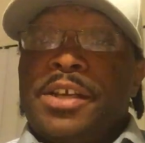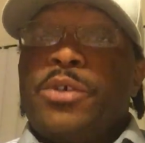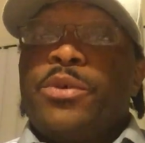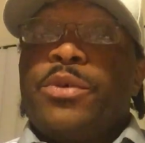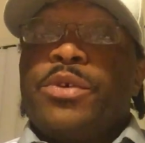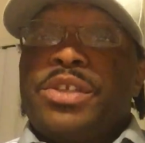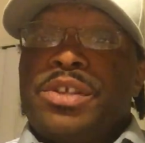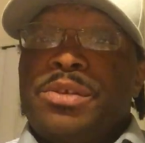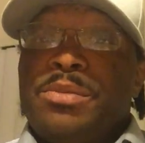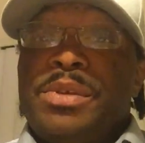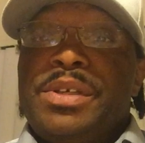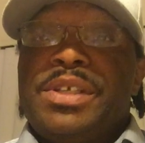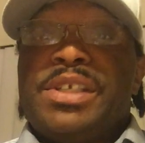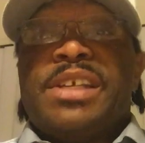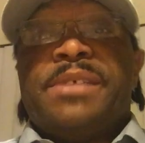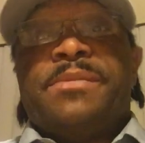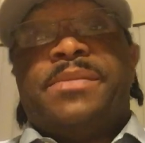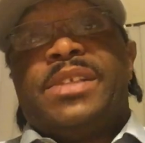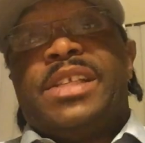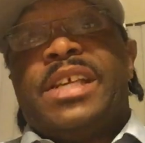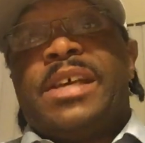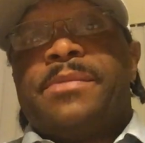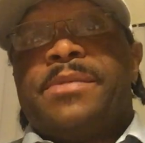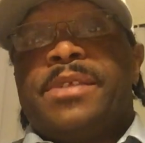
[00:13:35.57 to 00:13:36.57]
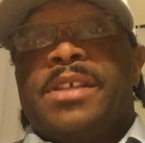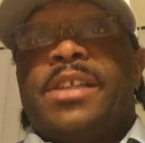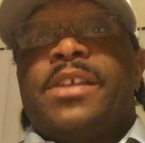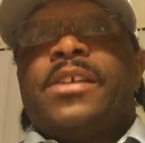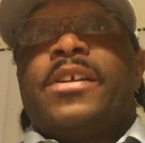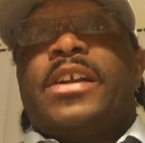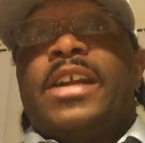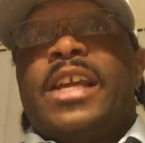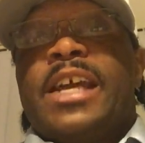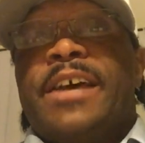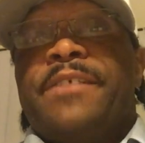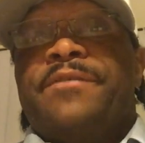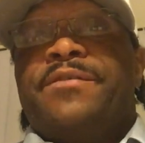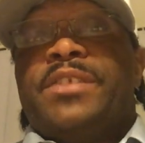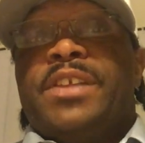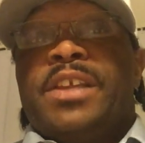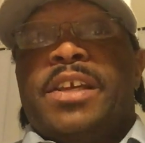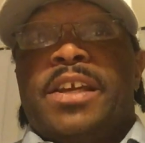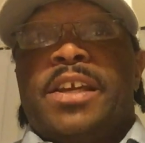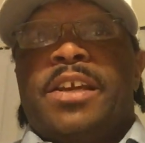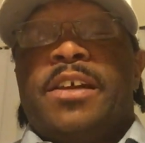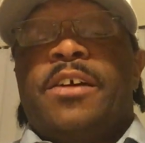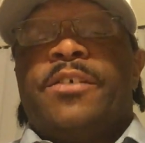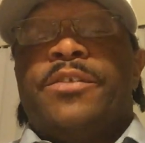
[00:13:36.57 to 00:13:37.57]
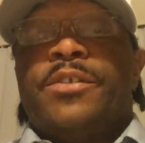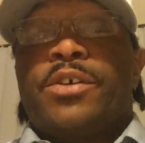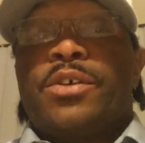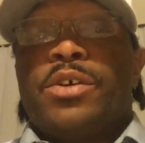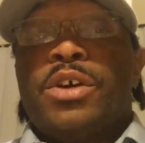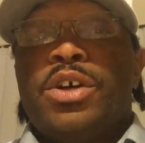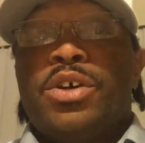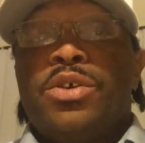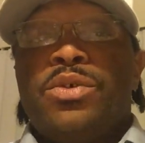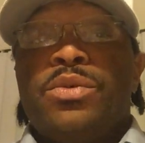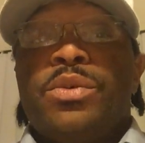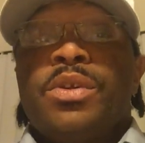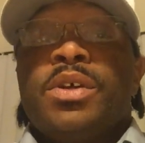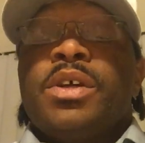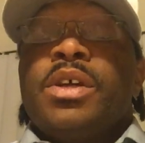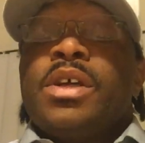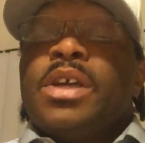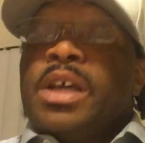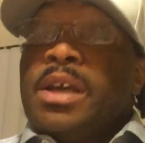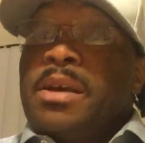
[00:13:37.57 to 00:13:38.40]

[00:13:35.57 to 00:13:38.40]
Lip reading: going to be some steps that they're going to have to take on their own,